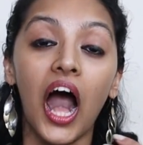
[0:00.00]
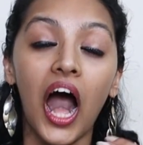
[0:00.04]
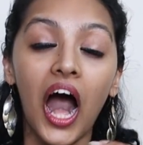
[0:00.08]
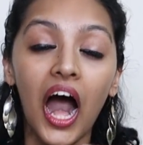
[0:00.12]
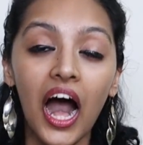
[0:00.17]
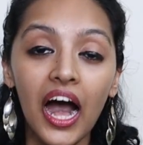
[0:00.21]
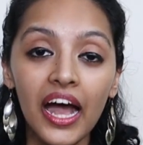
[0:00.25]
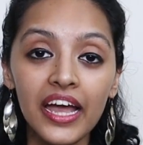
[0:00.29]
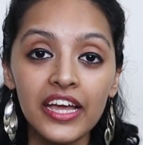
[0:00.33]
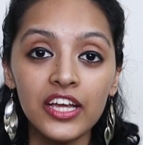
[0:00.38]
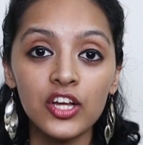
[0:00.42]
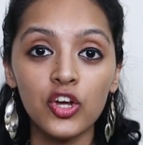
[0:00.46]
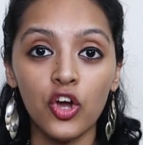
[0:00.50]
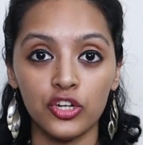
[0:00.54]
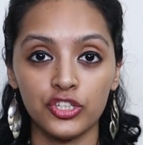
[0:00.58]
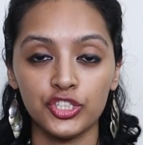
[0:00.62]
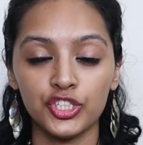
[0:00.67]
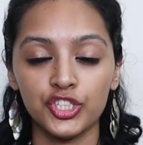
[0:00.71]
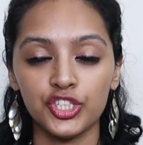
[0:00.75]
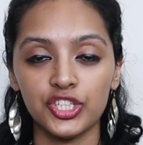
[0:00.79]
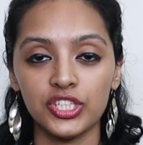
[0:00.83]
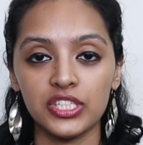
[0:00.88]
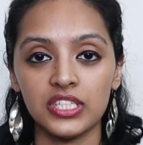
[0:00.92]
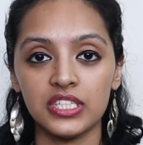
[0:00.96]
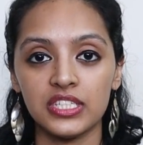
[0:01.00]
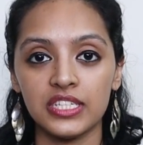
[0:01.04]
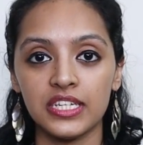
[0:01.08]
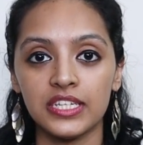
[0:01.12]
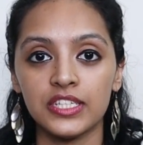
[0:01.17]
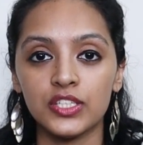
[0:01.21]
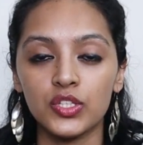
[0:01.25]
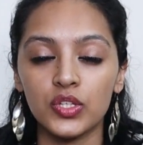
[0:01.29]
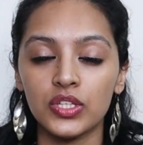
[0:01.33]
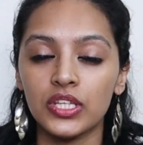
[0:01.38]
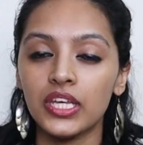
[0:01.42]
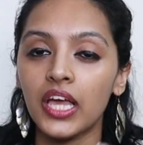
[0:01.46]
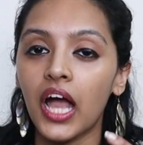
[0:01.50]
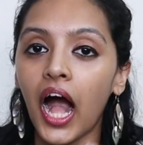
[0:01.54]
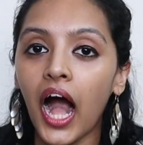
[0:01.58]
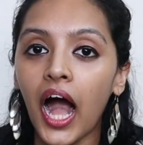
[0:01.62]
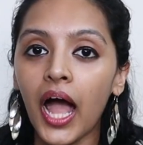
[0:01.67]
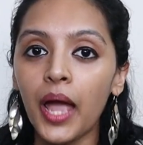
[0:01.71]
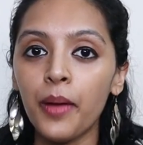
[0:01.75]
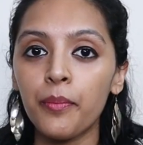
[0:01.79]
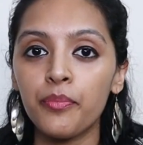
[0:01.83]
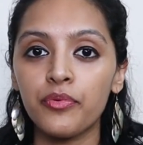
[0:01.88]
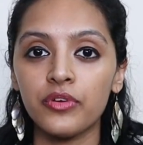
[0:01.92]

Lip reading: I consciousness or the I